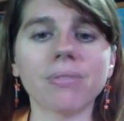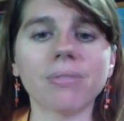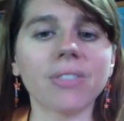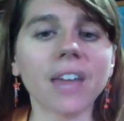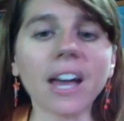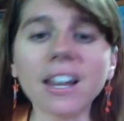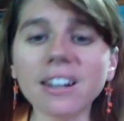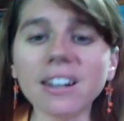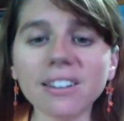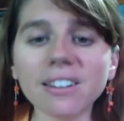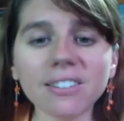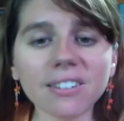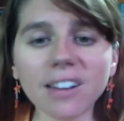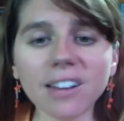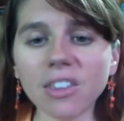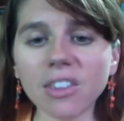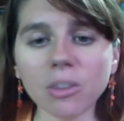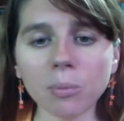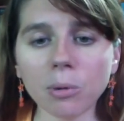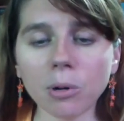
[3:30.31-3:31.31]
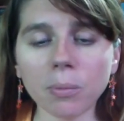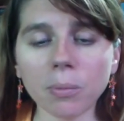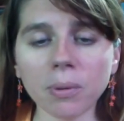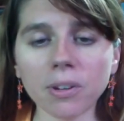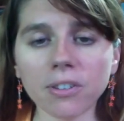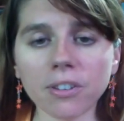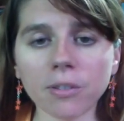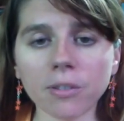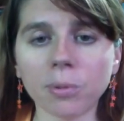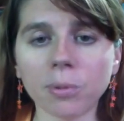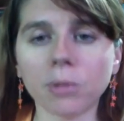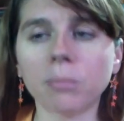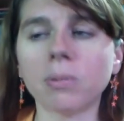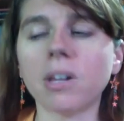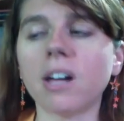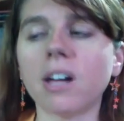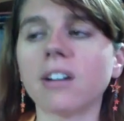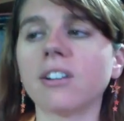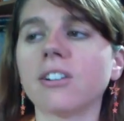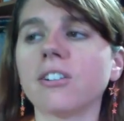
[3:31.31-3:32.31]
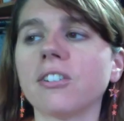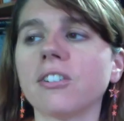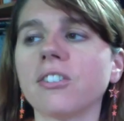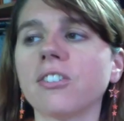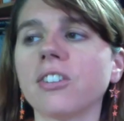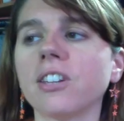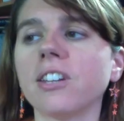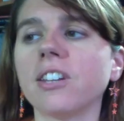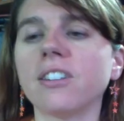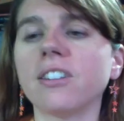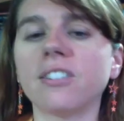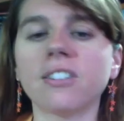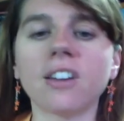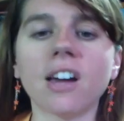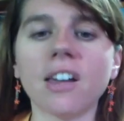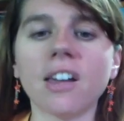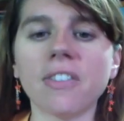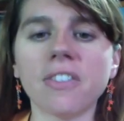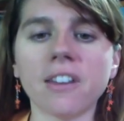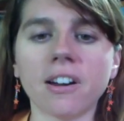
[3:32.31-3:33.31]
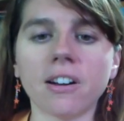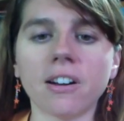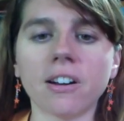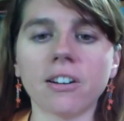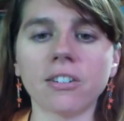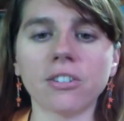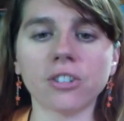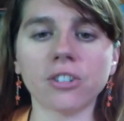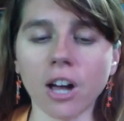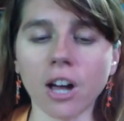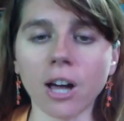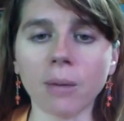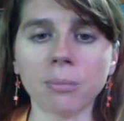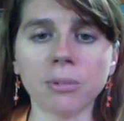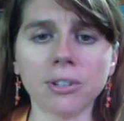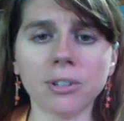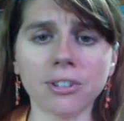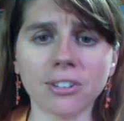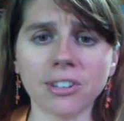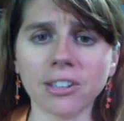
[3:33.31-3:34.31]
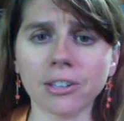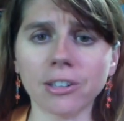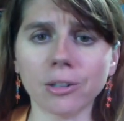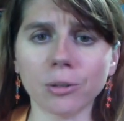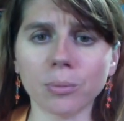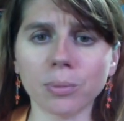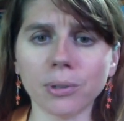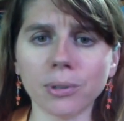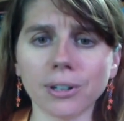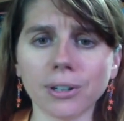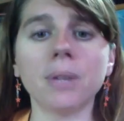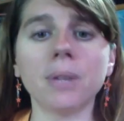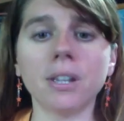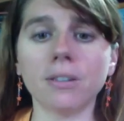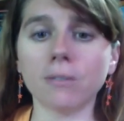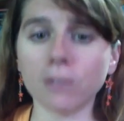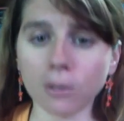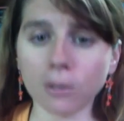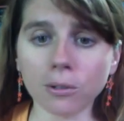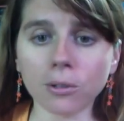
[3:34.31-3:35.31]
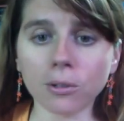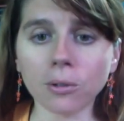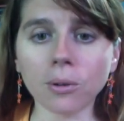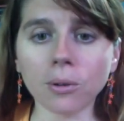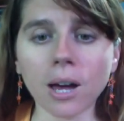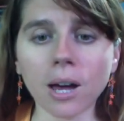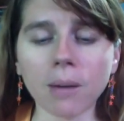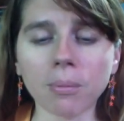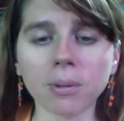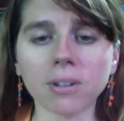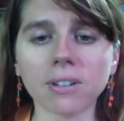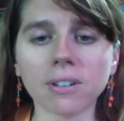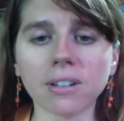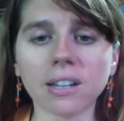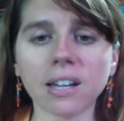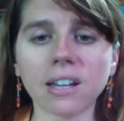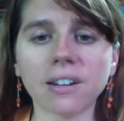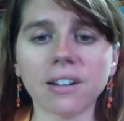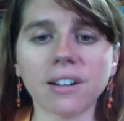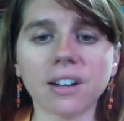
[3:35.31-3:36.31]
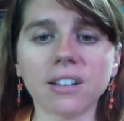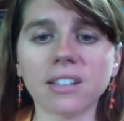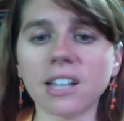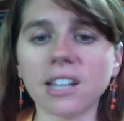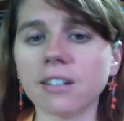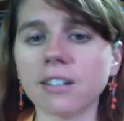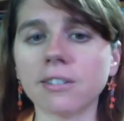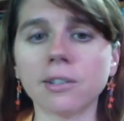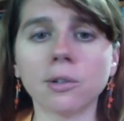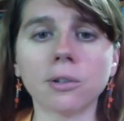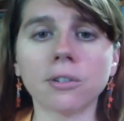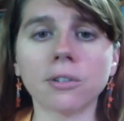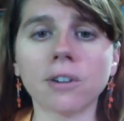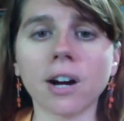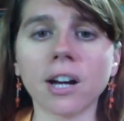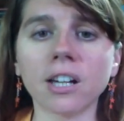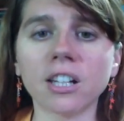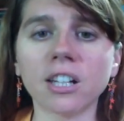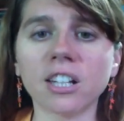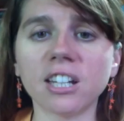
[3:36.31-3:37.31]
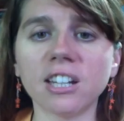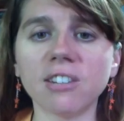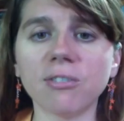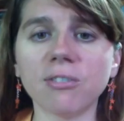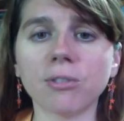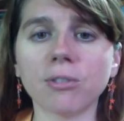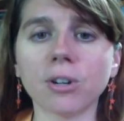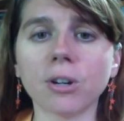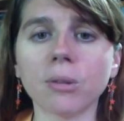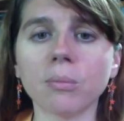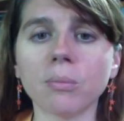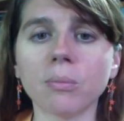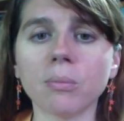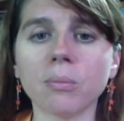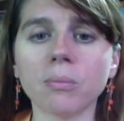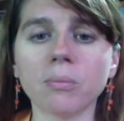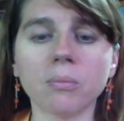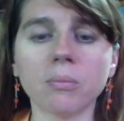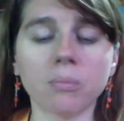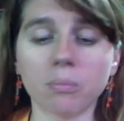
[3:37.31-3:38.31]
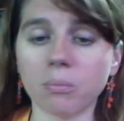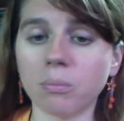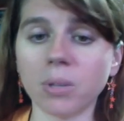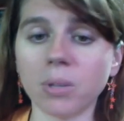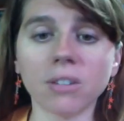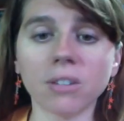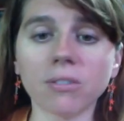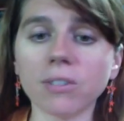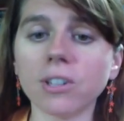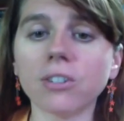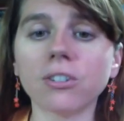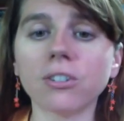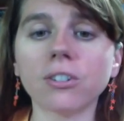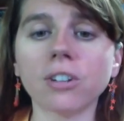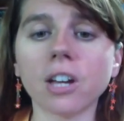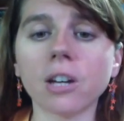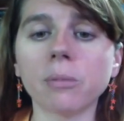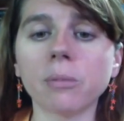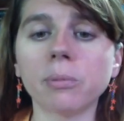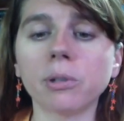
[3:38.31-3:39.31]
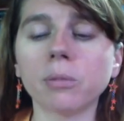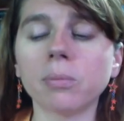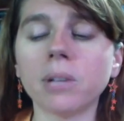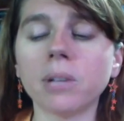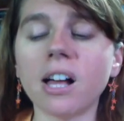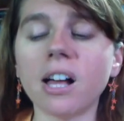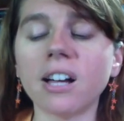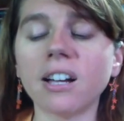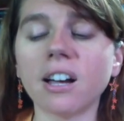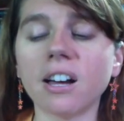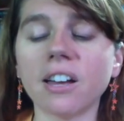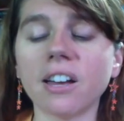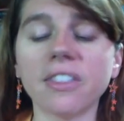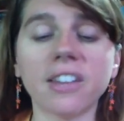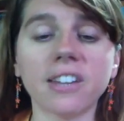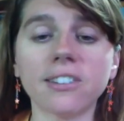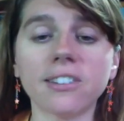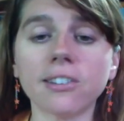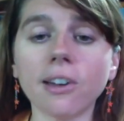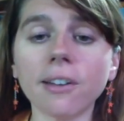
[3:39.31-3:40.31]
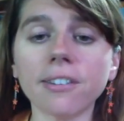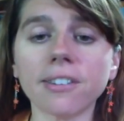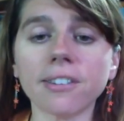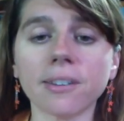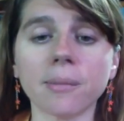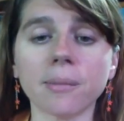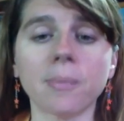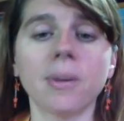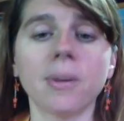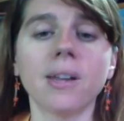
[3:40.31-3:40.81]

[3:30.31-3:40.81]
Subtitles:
That is not the purpose of book bloggers. It is not their job to sell your book. If you do happen to get a lot of notoriety from being featured on a book blog, that's awesome.